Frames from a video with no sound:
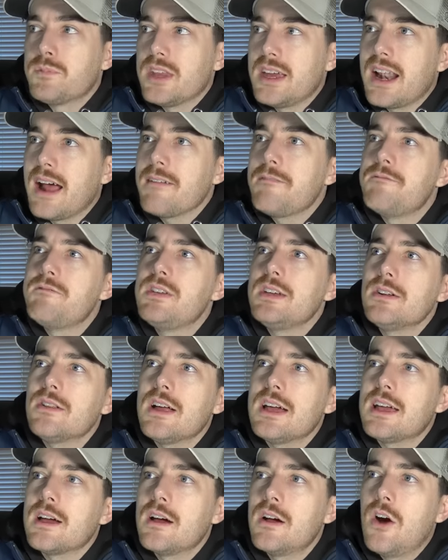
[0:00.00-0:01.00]
And I feel
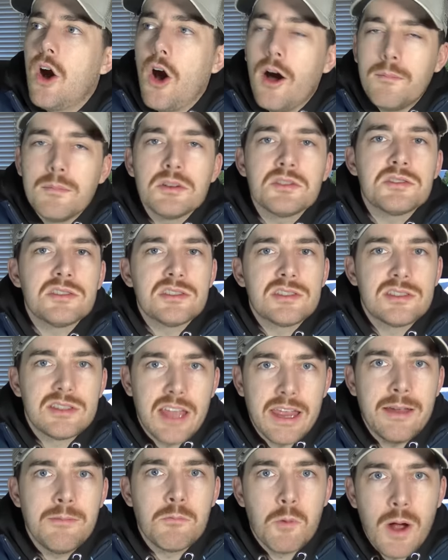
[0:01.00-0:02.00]
like almost the
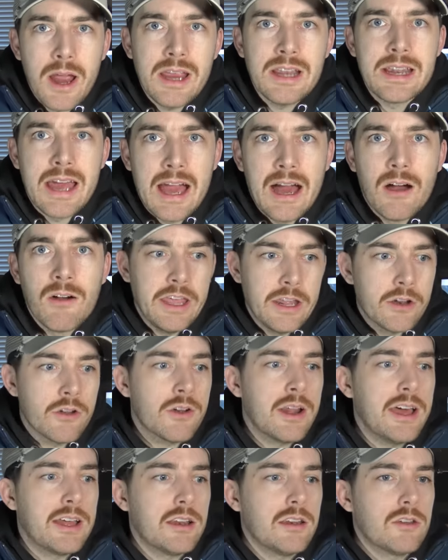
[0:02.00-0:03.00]
same way now,
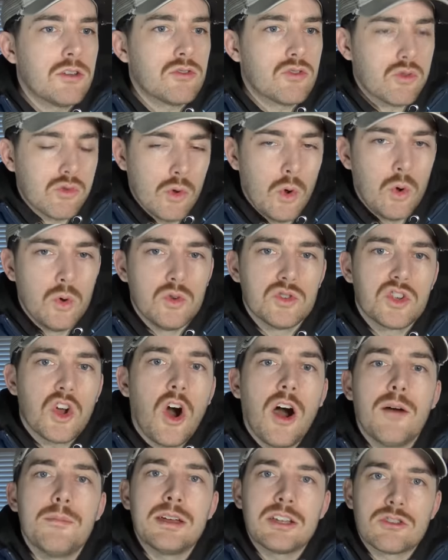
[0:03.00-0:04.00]
internet trolls,
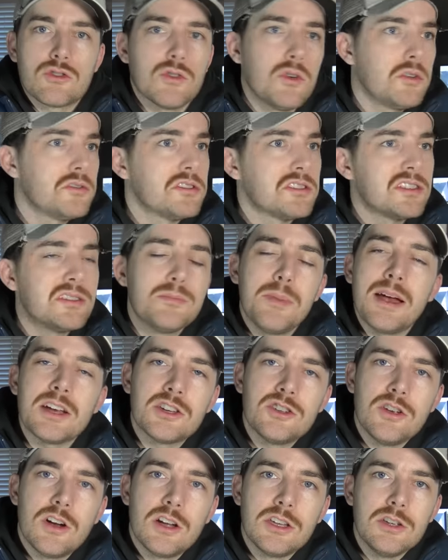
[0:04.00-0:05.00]
comment trolls,
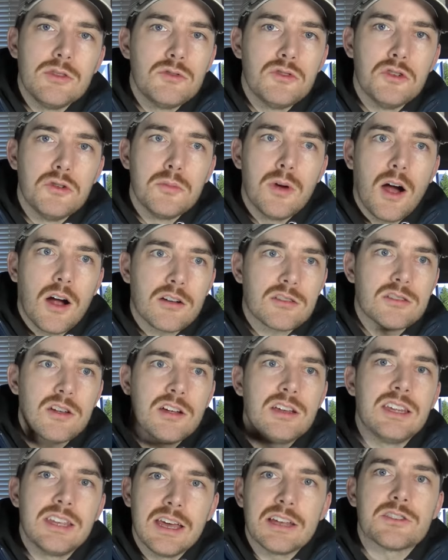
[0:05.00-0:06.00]
especially on YouTube, are
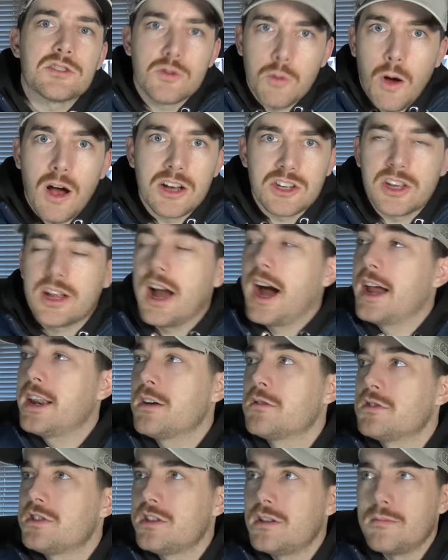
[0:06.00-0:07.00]
starting to get squashed. Like I
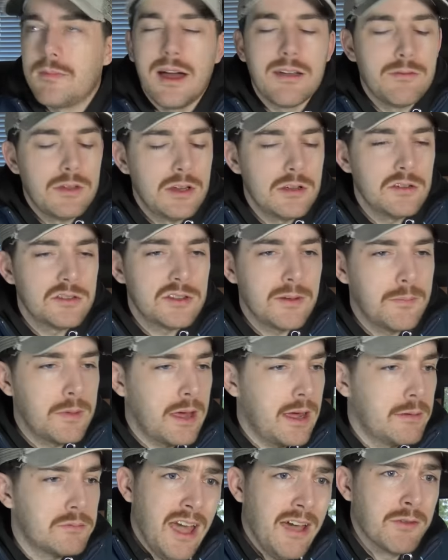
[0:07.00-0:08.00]
notice it in my videos
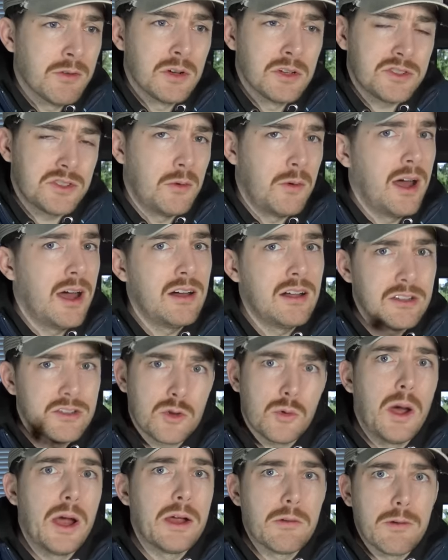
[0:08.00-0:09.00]
sometimes, every once in a while, and it's
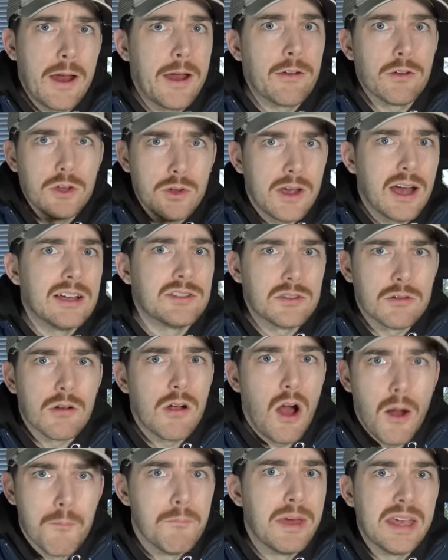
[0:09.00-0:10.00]
quite rare. You guys are
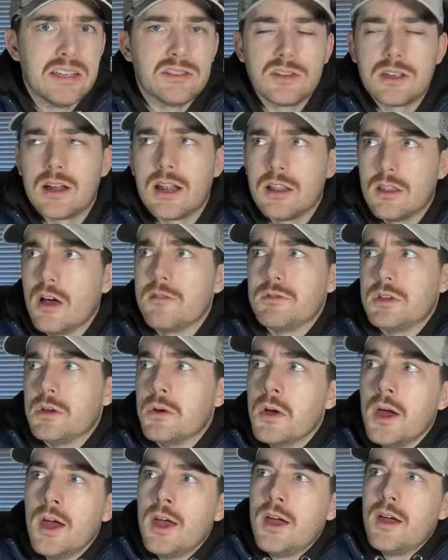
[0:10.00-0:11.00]
amazing and I love you.
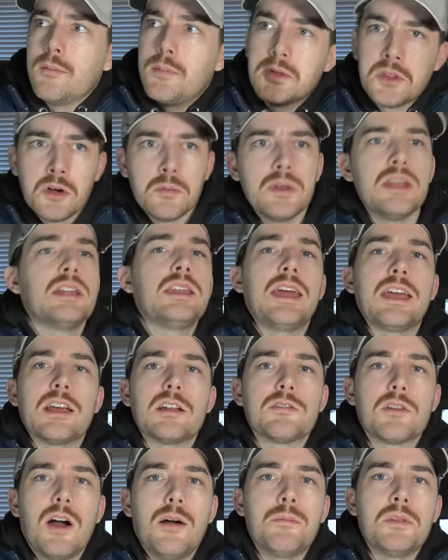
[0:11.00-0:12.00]
But there'll be a
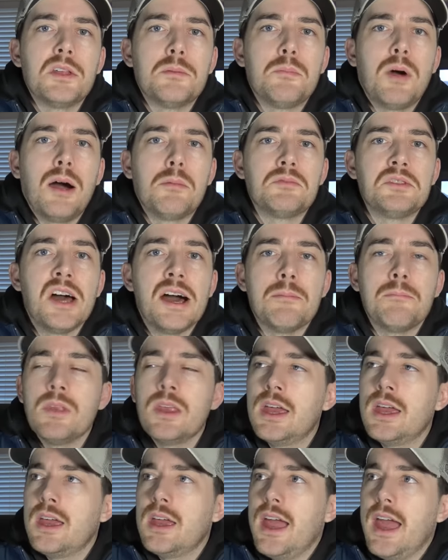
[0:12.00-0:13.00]
negative comment that pops up.
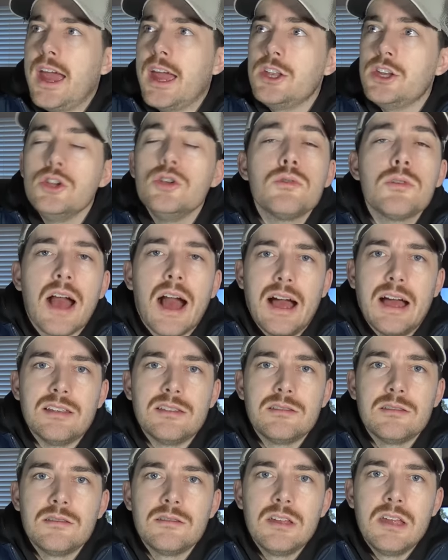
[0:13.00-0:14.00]
And you
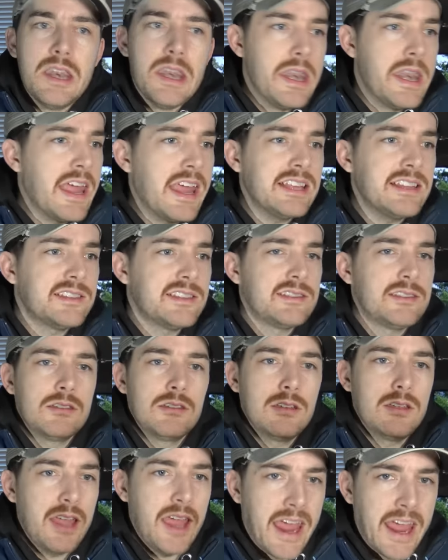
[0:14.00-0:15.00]
guys, Nate's
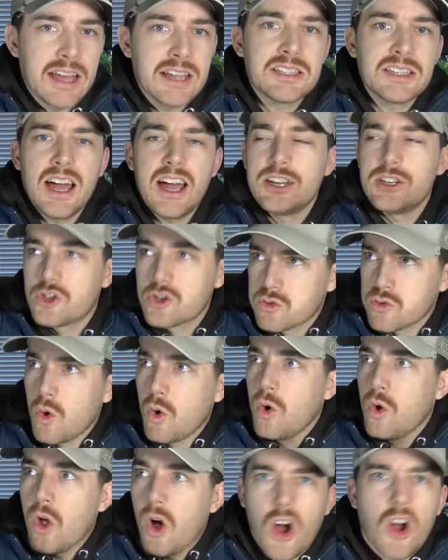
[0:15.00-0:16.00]

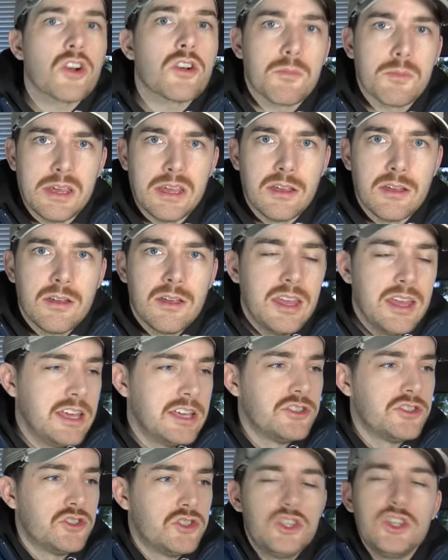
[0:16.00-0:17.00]
anti-troll army
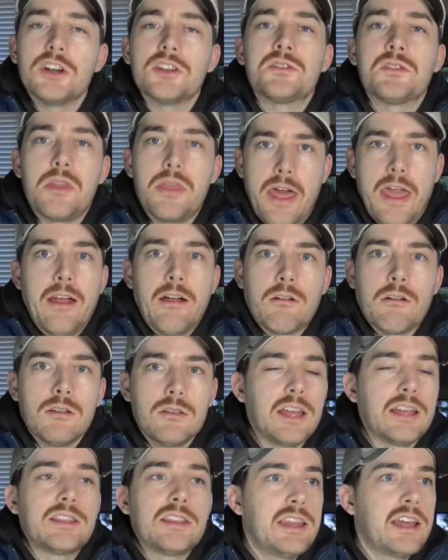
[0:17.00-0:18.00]
is just there.
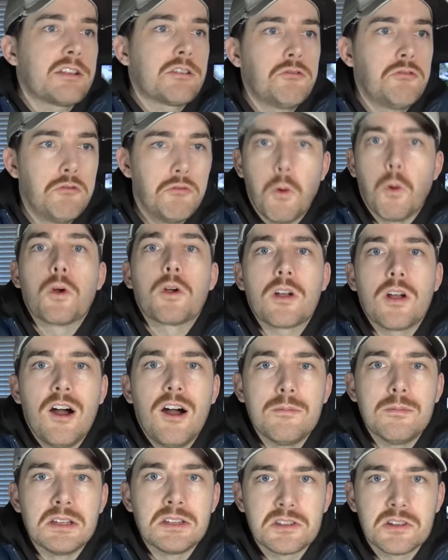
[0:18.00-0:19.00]
Like the next four
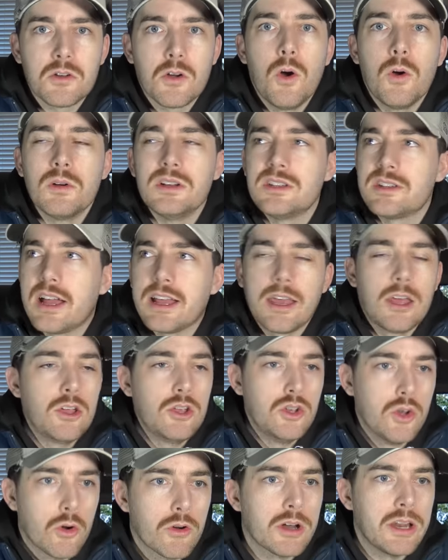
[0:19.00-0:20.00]
comments are always like,
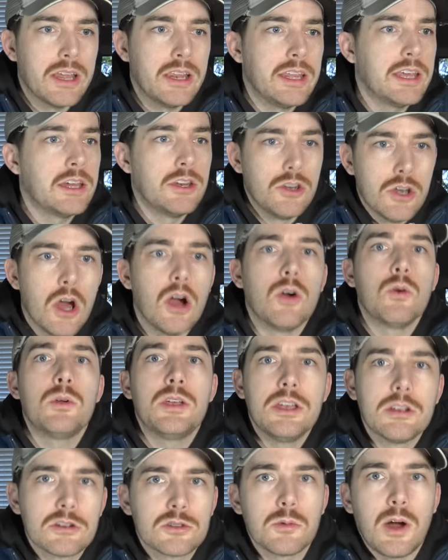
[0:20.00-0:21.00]
you're an idiot. No,
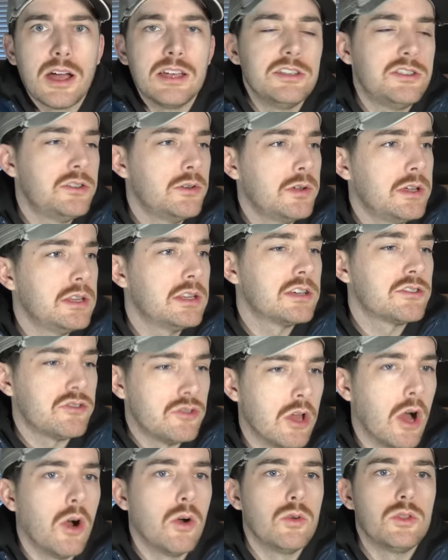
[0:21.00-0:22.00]
here's why he's doing this.
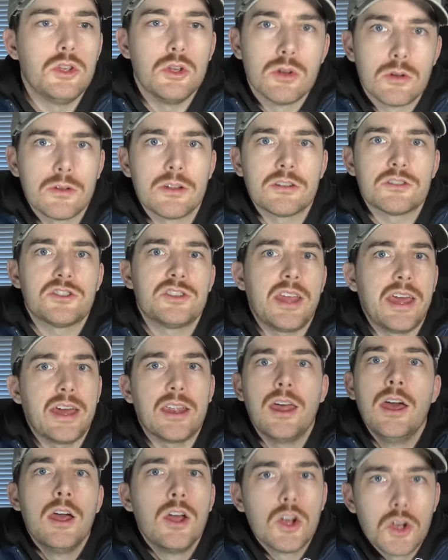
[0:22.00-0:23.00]
No, you don't
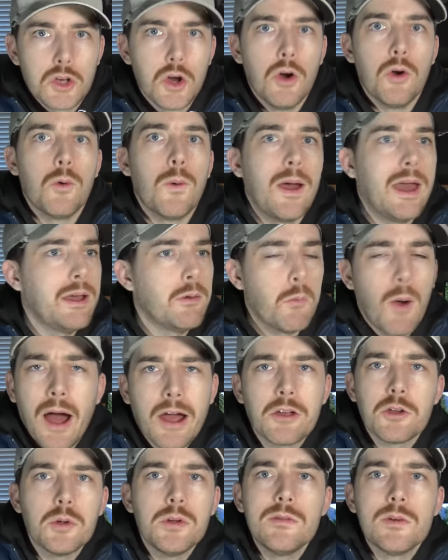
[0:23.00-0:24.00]
understand. Go away.
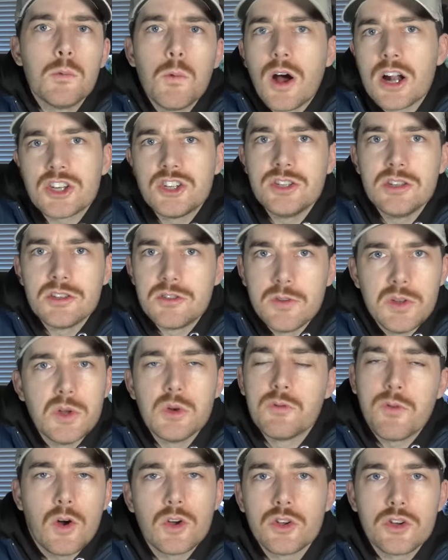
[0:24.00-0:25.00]
Why are you even watching this
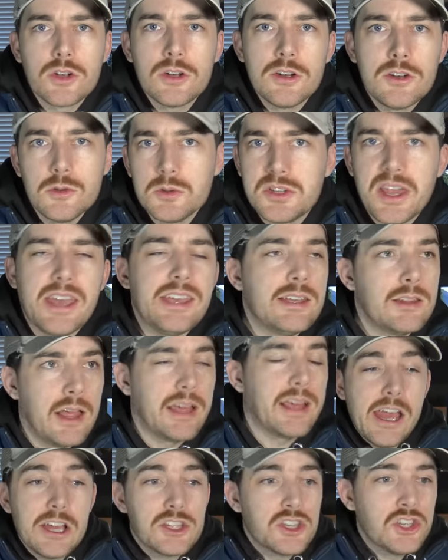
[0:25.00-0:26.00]
video if all you're gonna do is hate?
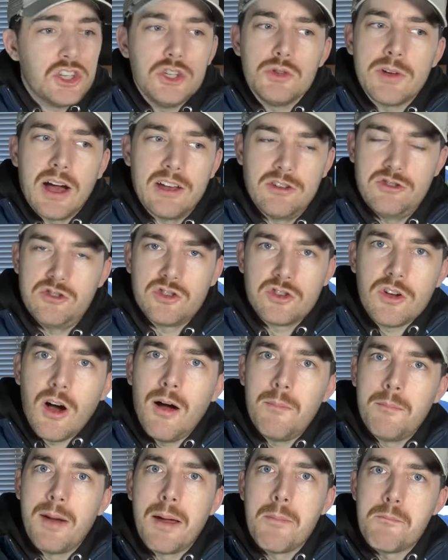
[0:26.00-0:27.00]
Like it's, you guys just
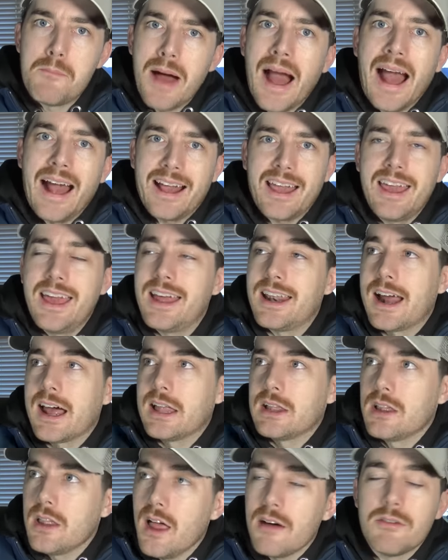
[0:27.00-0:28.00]
got my back and I
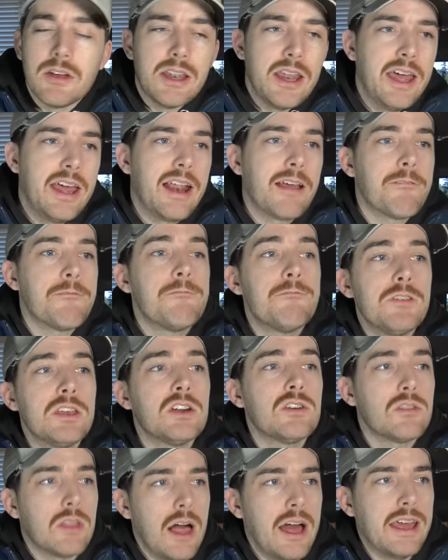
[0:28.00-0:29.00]
love it. And I
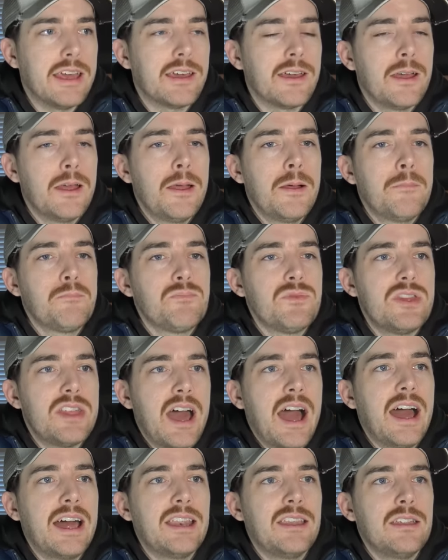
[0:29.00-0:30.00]
feel like
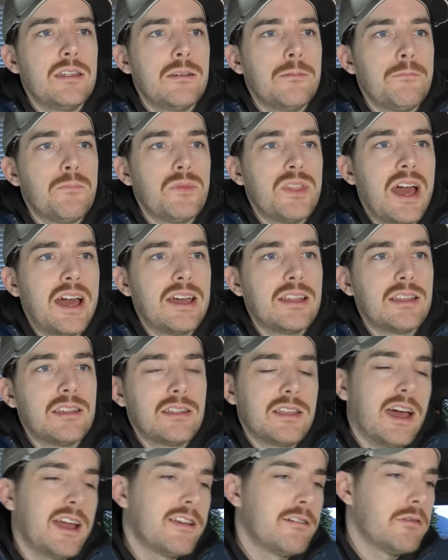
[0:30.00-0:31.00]
that
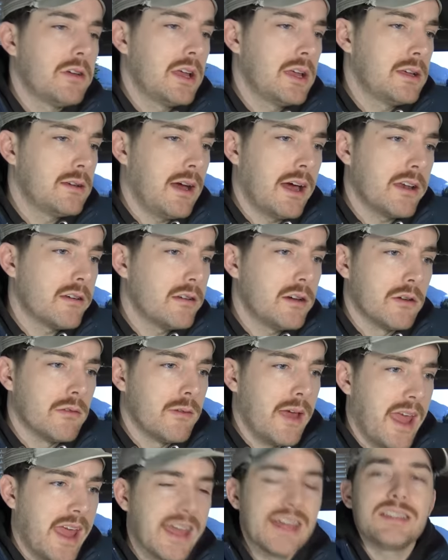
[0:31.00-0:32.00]
that kind of I don't
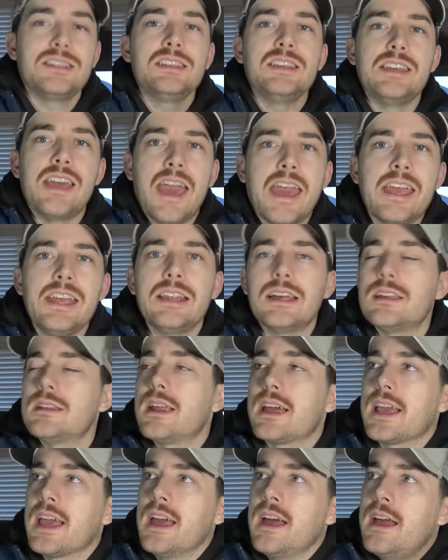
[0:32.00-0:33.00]
know anti-hate and
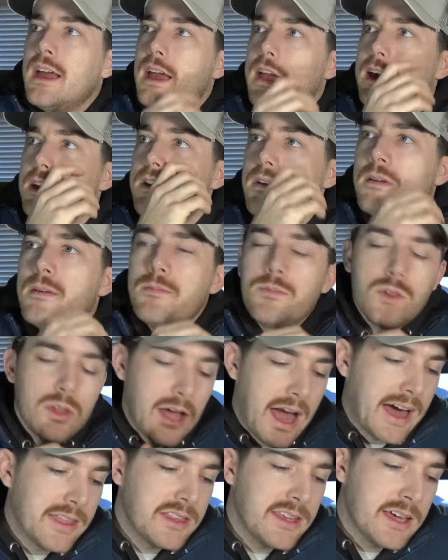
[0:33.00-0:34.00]
like it
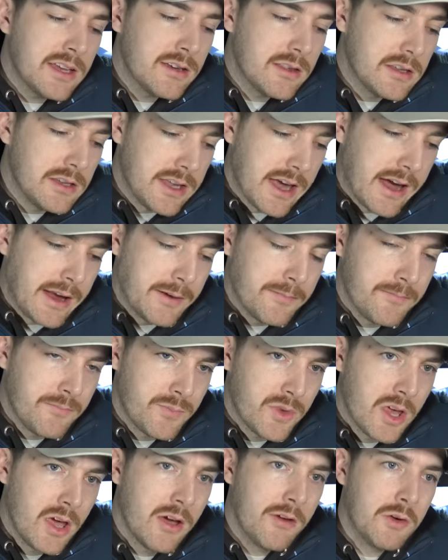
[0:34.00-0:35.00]
at the end of the day,
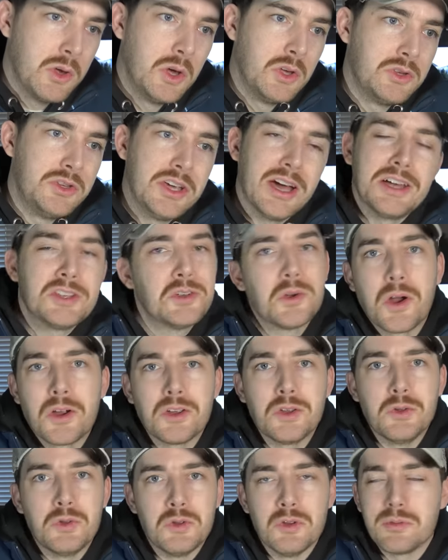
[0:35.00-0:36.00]
those you guys who
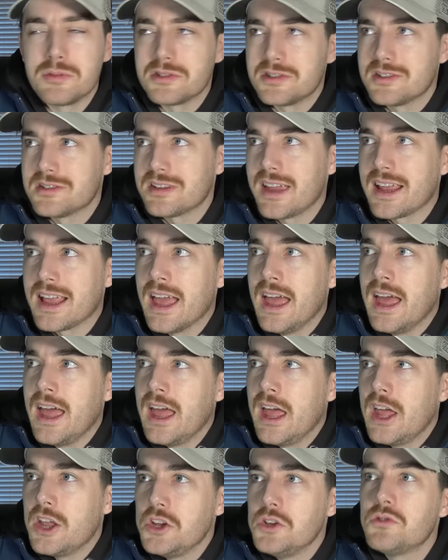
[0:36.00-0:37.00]
aren't YouTubers, it's like
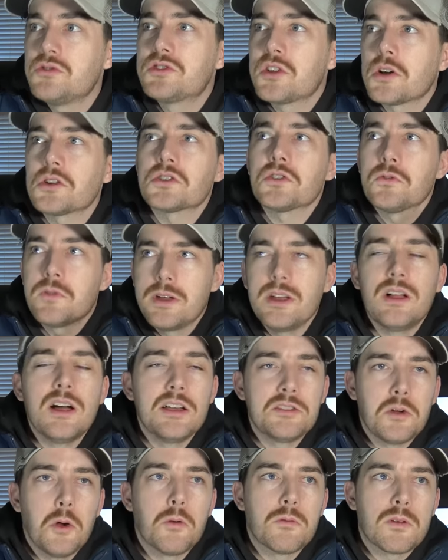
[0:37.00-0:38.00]
you start to
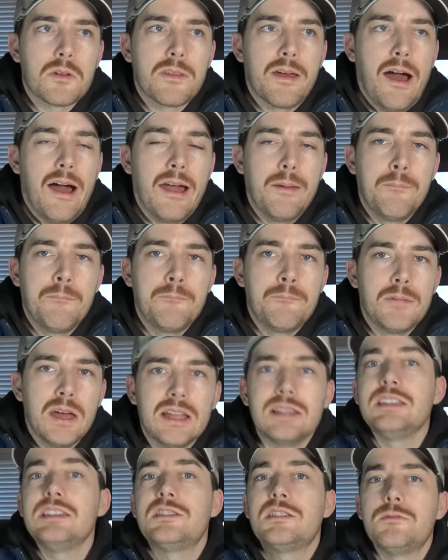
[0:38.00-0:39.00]
realize over time,
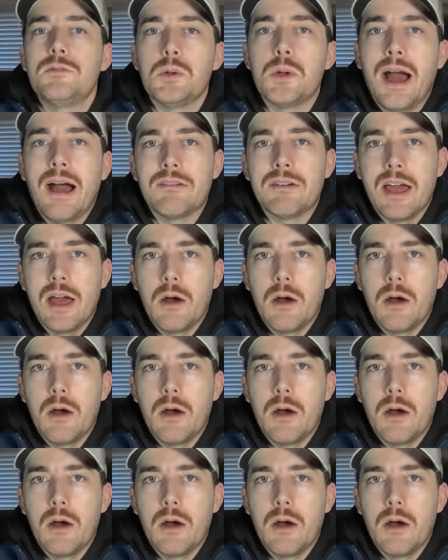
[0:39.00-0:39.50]
at least if you have a